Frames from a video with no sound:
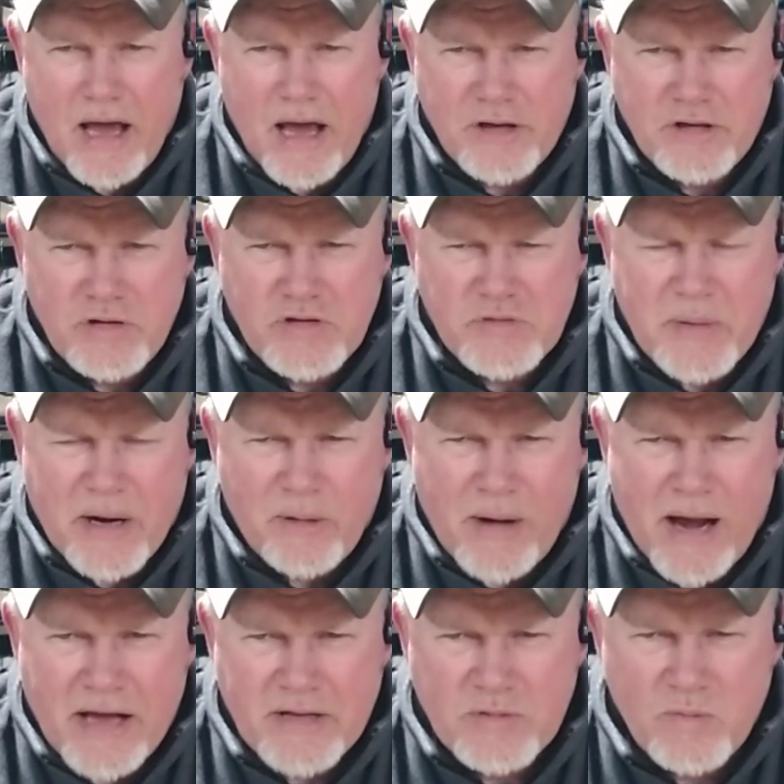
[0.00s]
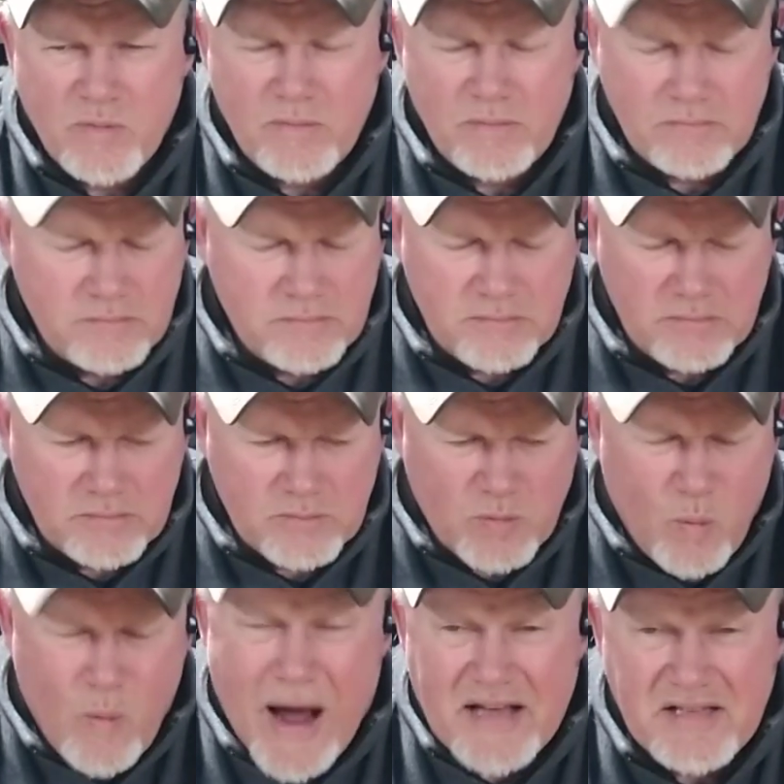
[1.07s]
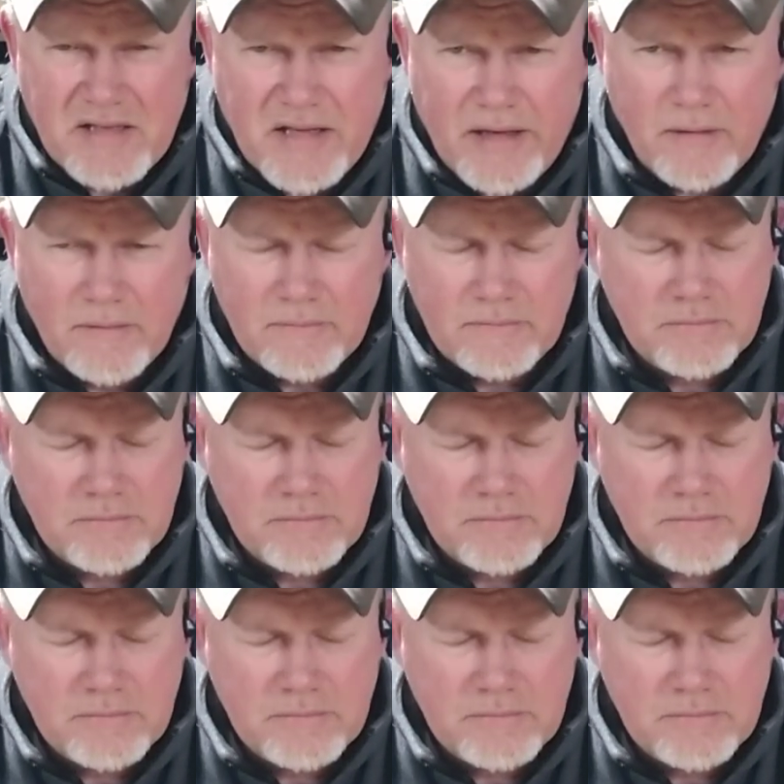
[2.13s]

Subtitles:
I choose my rods wisely.